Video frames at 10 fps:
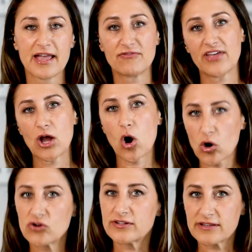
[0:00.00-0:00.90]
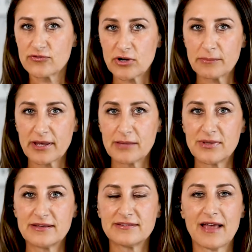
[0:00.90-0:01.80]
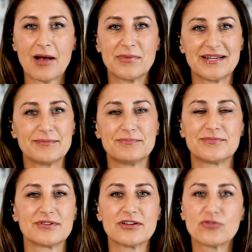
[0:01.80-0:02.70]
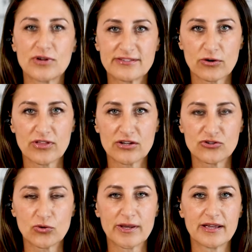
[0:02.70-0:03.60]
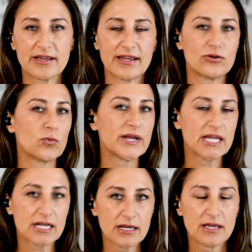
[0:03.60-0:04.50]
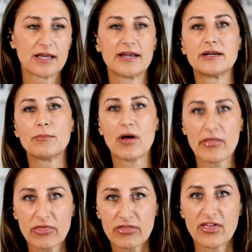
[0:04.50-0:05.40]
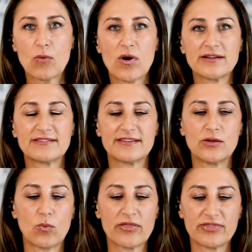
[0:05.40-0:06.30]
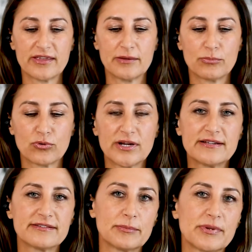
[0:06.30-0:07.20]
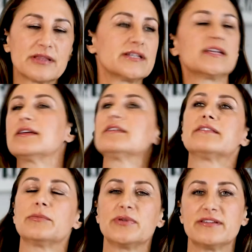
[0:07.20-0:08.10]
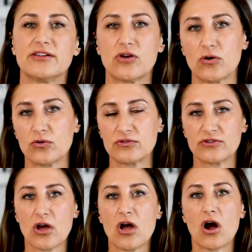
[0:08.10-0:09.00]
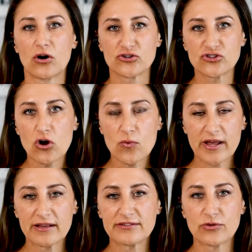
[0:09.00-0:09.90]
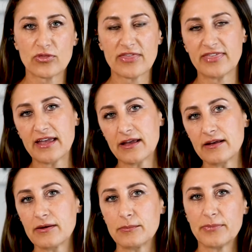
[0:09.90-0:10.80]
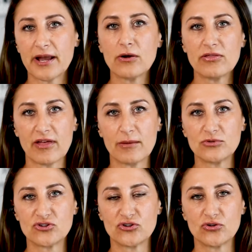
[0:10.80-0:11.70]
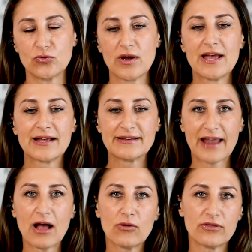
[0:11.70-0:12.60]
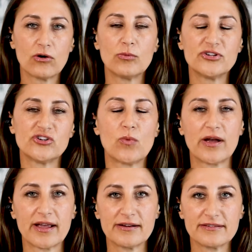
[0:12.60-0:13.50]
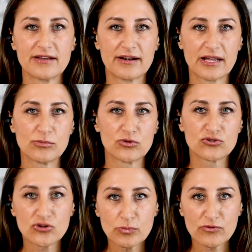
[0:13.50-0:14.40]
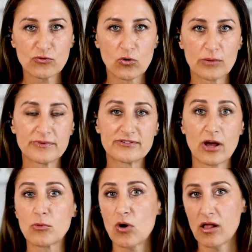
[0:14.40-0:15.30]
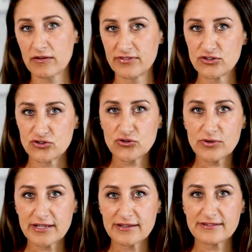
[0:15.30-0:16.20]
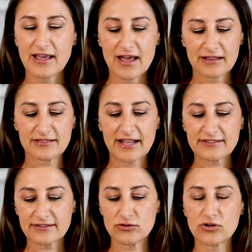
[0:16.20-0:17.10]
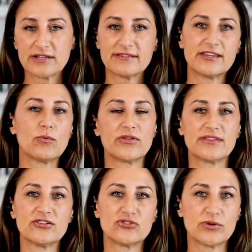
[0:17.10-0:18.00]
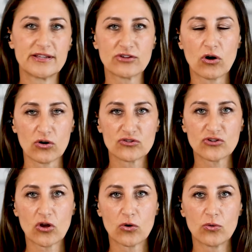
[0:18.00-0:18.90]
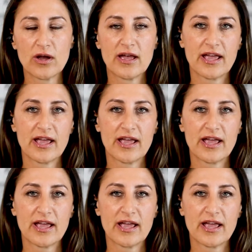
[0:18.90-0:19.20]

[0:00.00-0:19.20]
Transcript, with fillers: If they are delivering babies, how many deliveries are they doing in a week? In a month? They want to see what the pre-disability CPT codes are showing, so that they can compare them to, now the OBGYN is not able to perform some or all of these duties. Let's look and see what these duties are. So